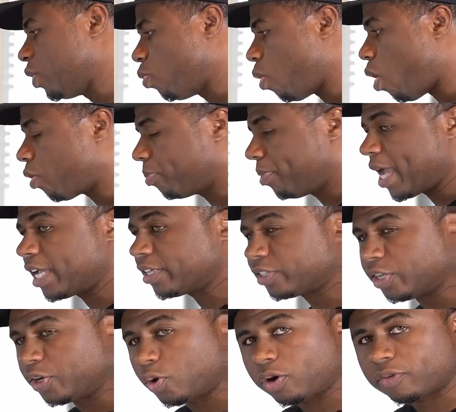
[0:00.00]
walk past
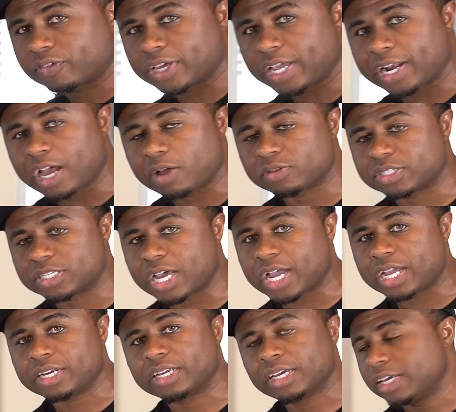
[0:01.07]
the north gate
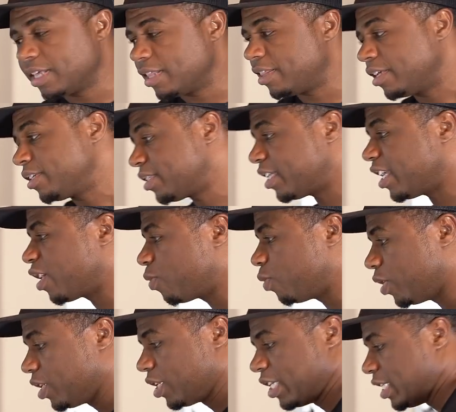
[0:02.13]
outside, this thing
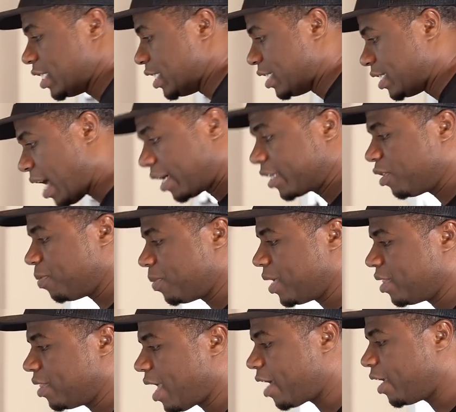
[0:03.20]
would
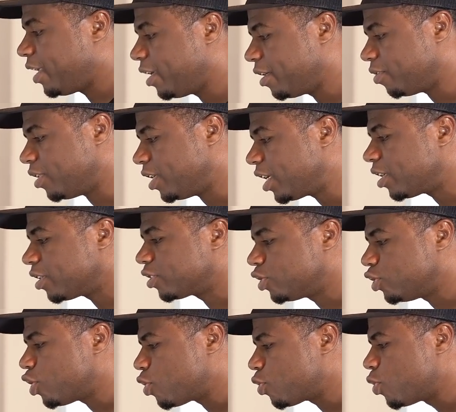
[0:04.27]
document that here and let us
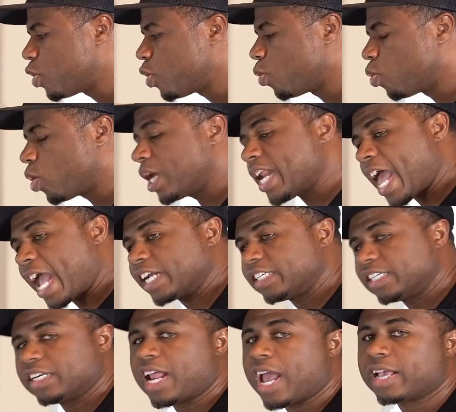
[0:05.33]
know what
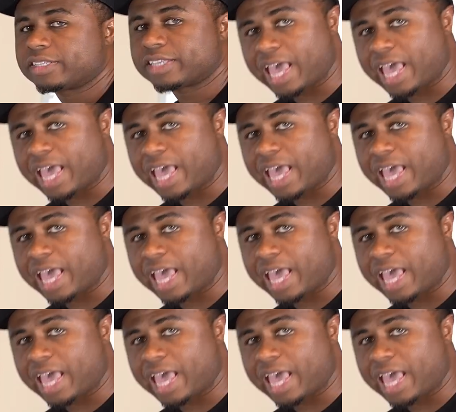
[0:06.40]
action has